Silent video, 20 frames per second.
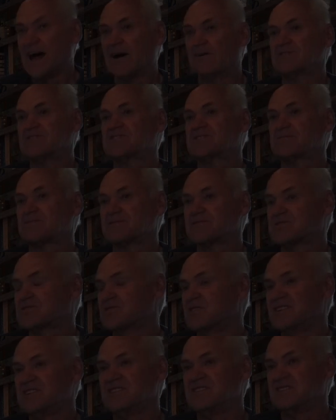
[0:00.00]
Yeah, I was
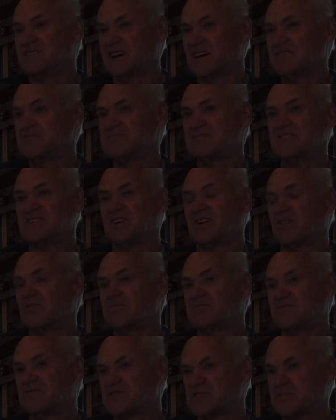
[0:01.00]
pursuing,
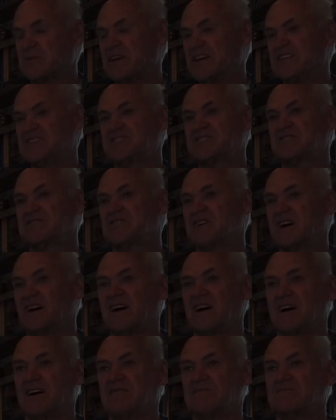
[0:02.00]
speech,
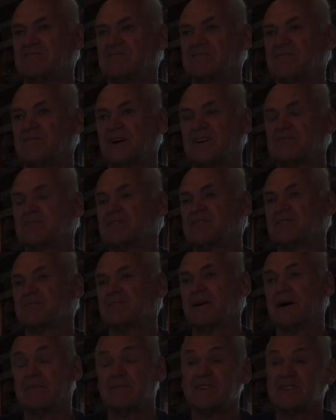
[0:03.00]

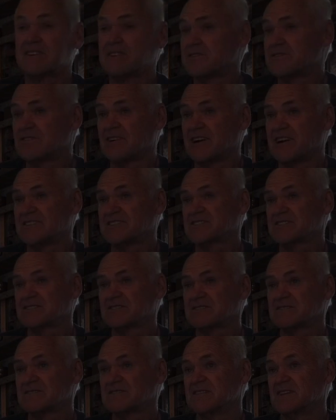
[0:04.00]
public
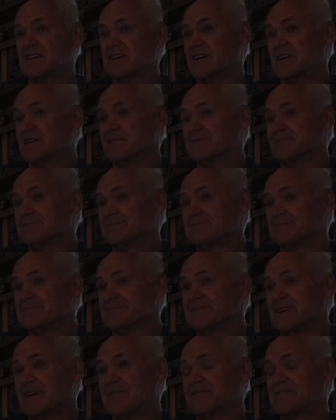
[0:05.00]
address,
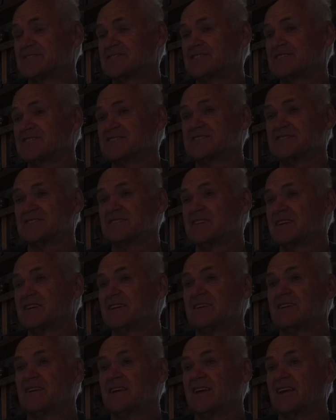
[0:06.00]
emphasis.
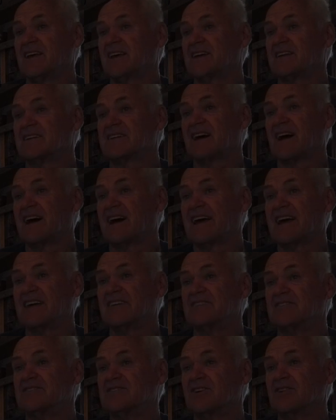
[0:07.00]
And I
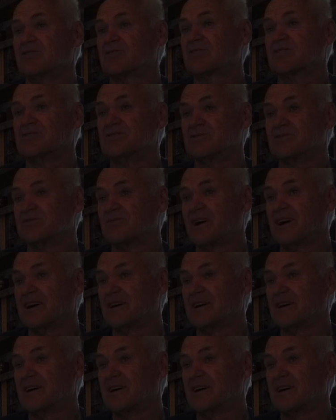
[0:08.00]
had no clue